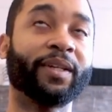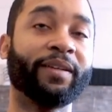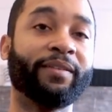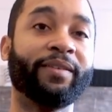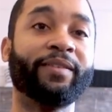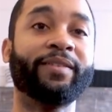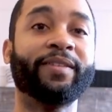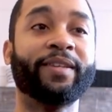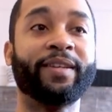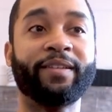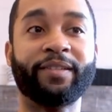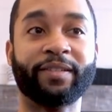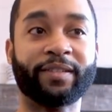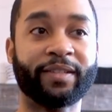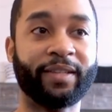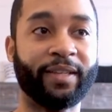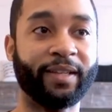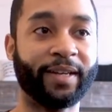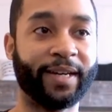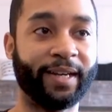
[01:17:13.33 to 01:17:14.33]
I think today just
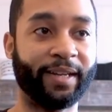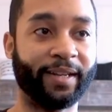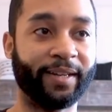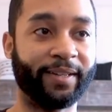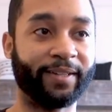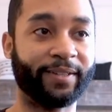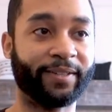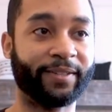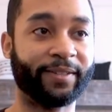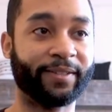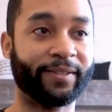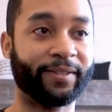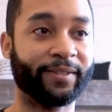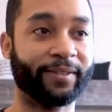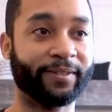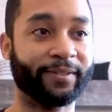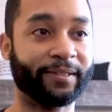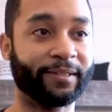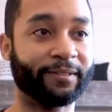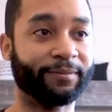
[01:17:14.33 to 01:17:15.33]
key highlights.
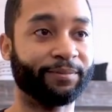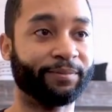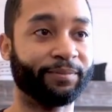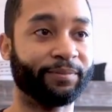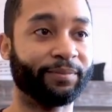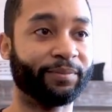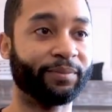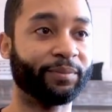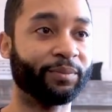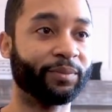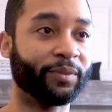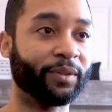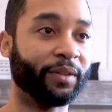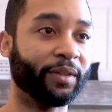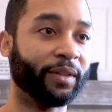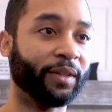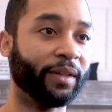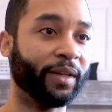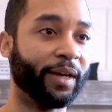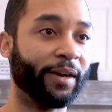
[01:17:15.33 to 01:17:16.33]

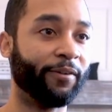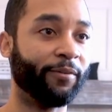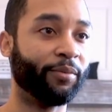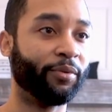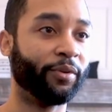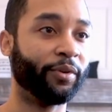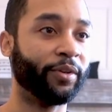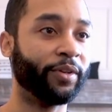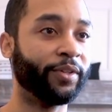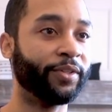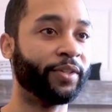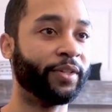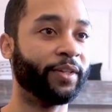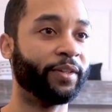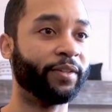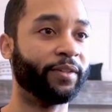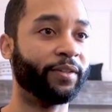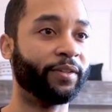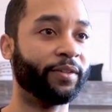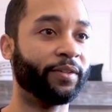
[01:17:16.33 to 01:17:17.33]
How important is
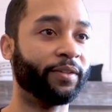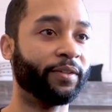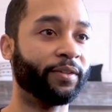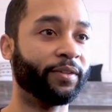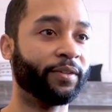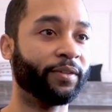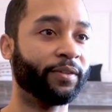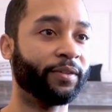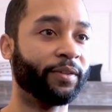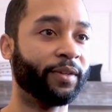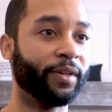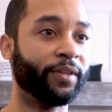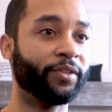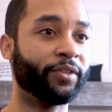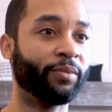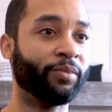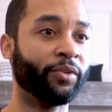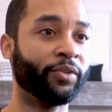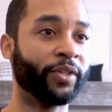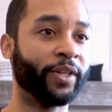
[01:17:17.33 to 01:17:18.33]
it? Is
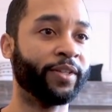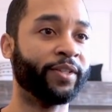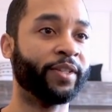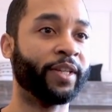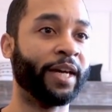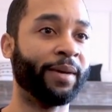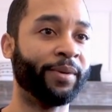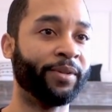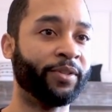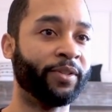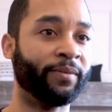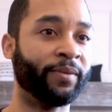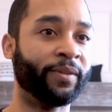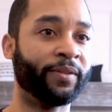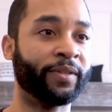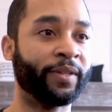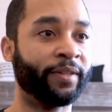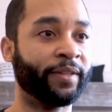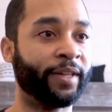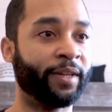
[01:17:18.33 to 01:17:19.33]
the precise timing to me?
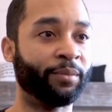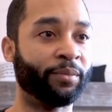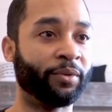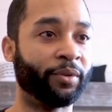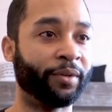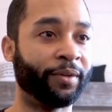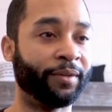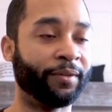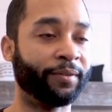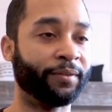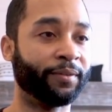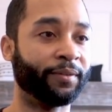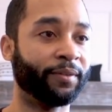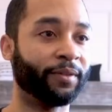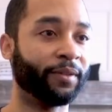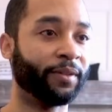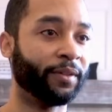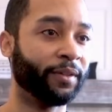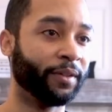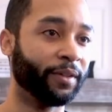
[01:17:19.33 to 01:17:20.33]
It's not that important.
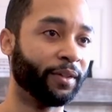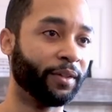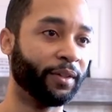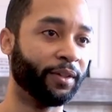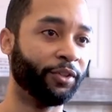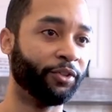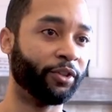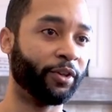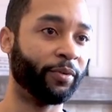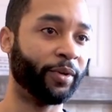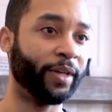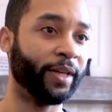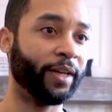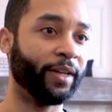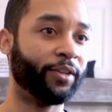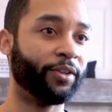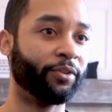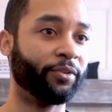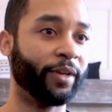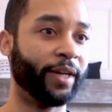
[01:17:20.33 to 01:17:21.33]
Do I want to
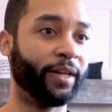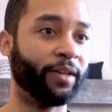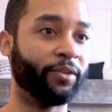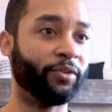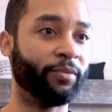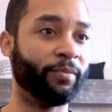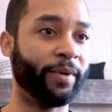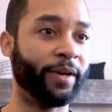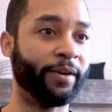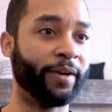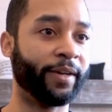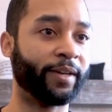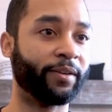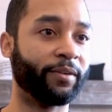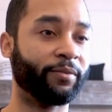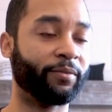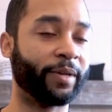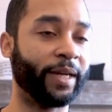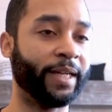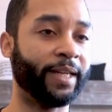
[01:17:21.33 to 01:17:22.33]
integrate numeric
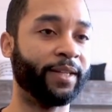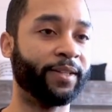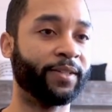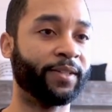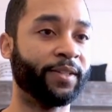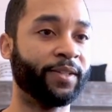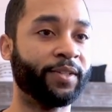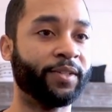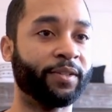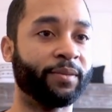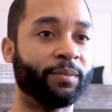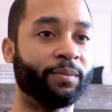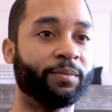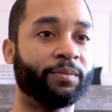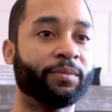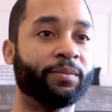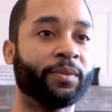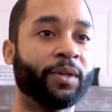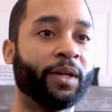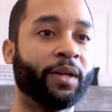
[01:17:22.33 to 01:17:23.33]
rating system
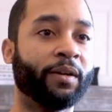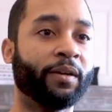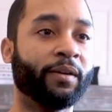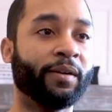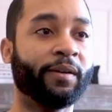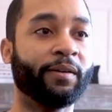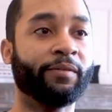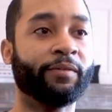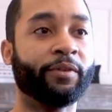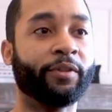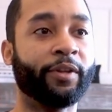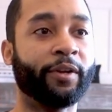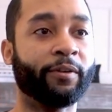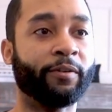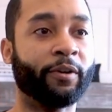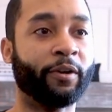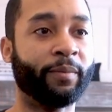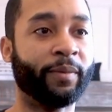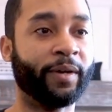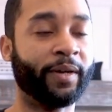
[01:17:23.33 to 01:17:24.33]
for the
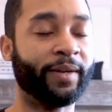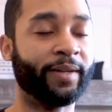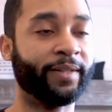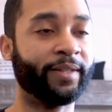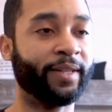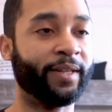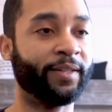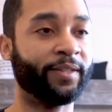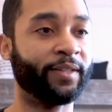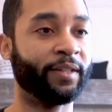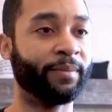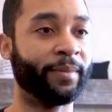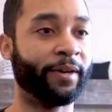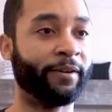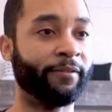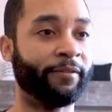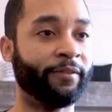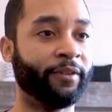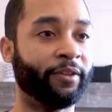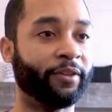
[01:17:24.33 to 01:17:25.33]
aroma and the taste and the
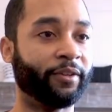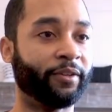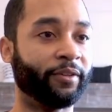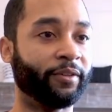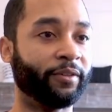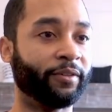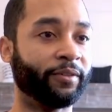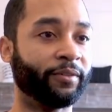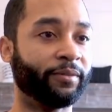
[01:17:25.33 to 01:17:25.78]
mouthfeel?